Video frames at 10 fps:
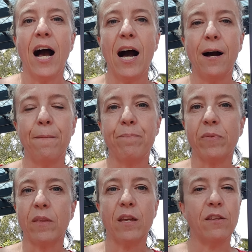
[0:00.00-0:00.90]

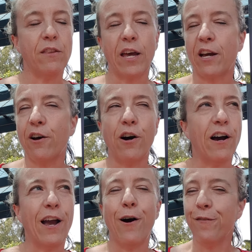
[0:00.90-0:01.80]

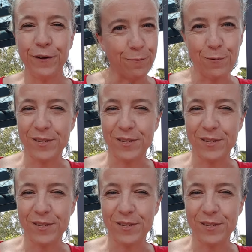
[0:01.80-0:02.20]
I often will